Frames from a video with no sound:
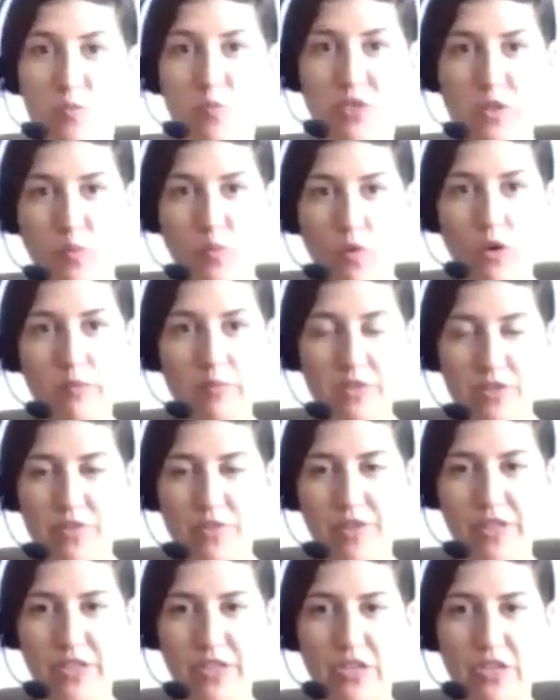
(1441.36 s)
pretty warm and you
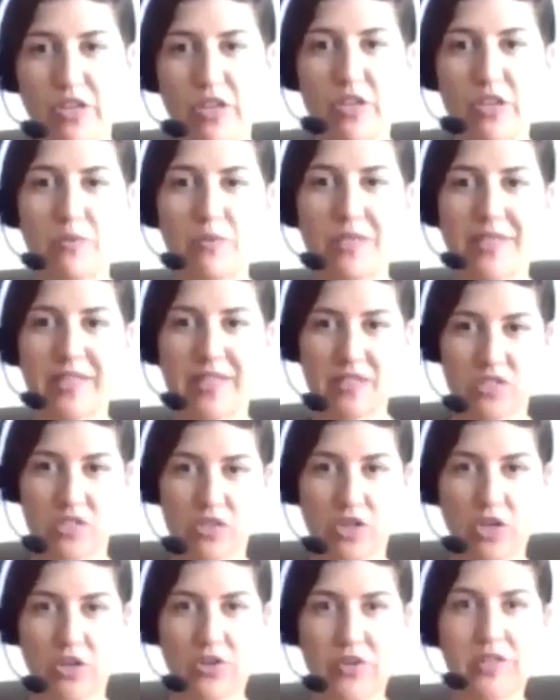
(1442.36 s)
think you're good, we can get
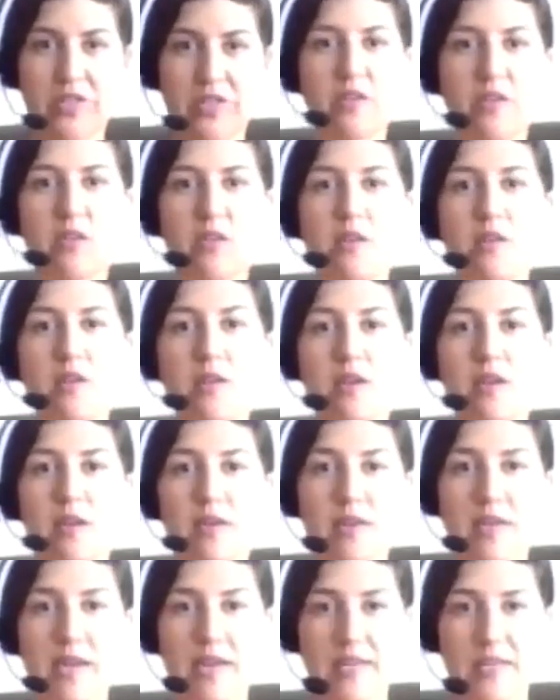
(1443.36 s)
started.
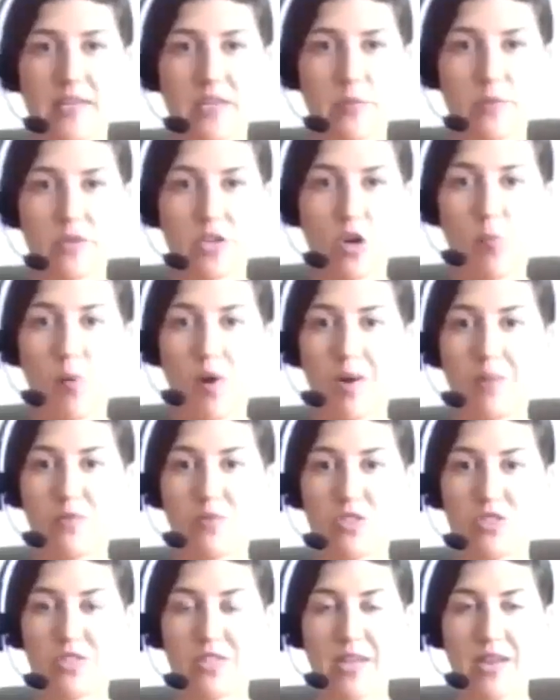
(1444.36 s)
Okay, here we go,
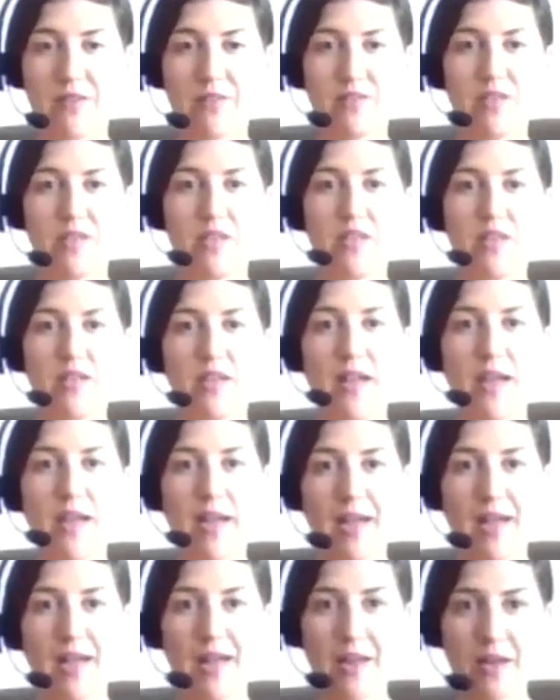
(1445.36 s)
palms are down,
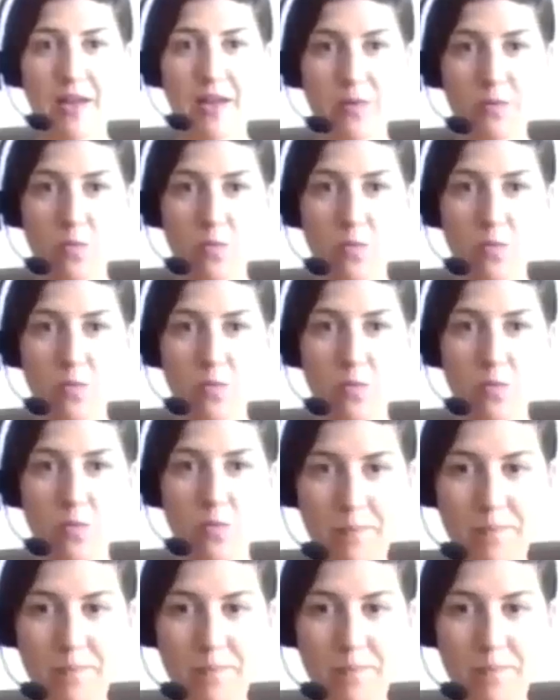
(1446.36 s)
and 1.